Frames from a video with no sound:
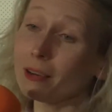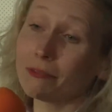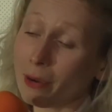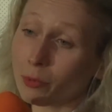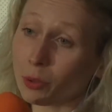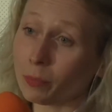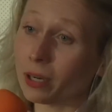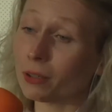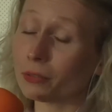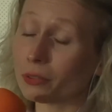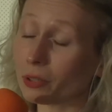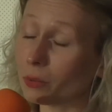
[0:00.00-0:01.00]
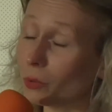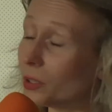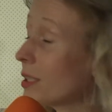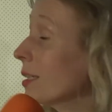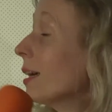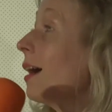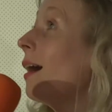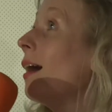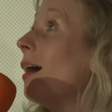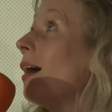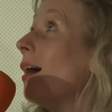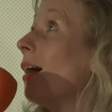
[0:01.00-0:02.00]
I'm not part of the community,
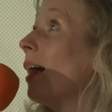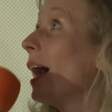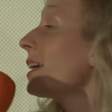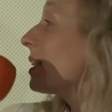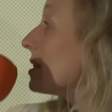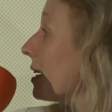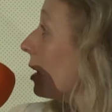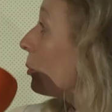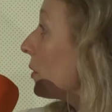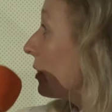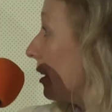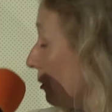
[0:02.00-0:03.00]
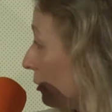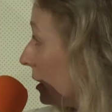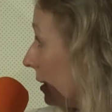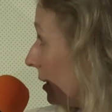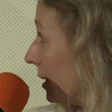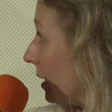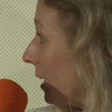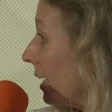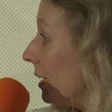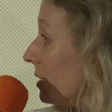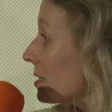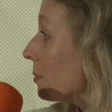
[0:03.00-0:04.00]
I can tell what they feel.
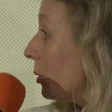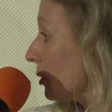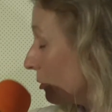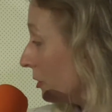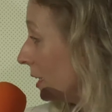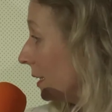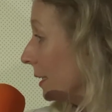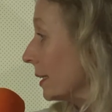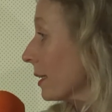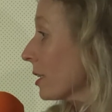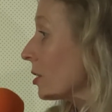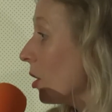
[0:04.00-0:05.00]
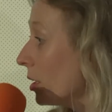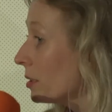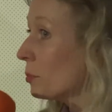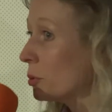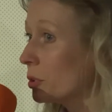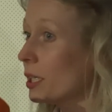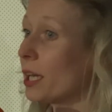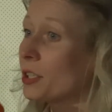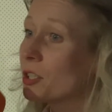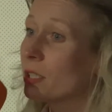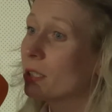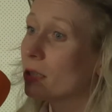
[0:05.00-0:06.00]
And it's about feeling. And content
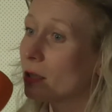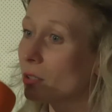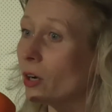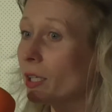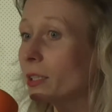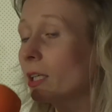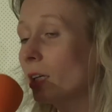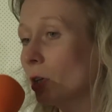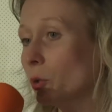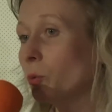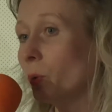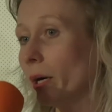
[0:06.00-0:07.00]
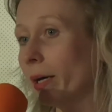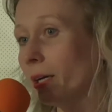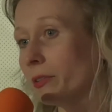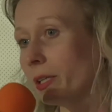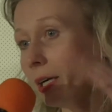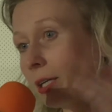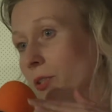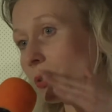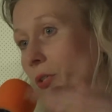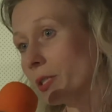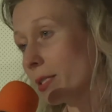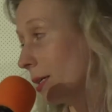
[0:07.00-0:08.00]
production is not, oh, I have a nice
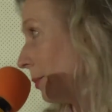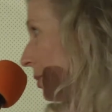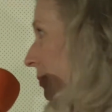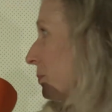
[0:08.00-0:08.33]
concept.